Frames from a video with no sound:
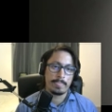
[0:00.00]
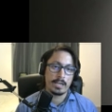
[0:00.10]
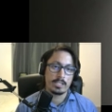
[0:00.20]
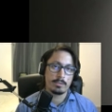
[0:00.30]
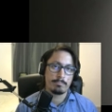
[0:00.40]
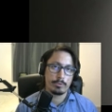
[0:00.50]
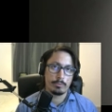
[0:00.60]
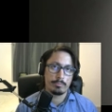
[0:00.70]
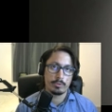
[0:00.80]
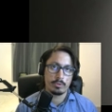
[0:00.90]
That is the
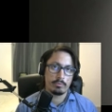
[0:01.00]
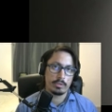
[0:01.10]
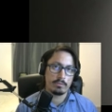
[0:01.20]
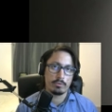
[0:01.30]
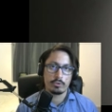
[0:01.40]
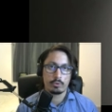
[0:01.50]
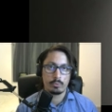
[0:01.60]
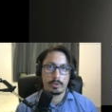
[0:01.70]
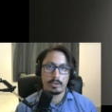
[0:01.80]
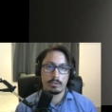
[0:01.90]
purpose of inverse
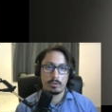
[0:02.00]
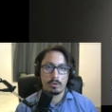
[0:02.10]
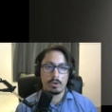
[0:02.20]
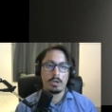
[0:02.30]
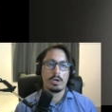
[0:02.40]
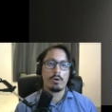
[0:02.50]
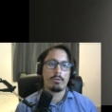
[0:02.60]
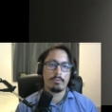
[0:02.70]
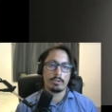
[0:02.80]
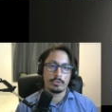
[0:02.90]
square law.
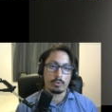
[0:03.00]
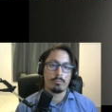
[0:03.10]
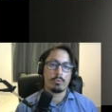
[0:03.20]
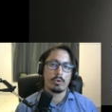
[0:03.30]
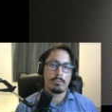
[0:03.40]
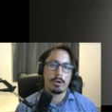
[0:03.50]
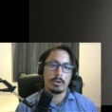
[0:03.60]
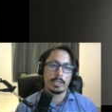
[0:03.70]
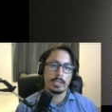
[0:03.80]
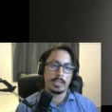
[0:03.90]
We will talk more
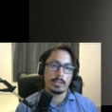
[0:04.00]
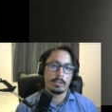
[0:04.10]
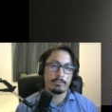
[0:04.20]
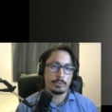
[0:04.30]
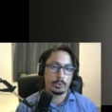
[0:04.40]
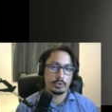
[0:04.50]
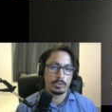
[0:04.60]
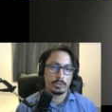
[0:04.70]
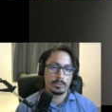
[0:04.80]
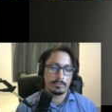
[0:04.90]
about it in the
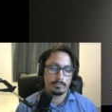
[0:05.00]
future.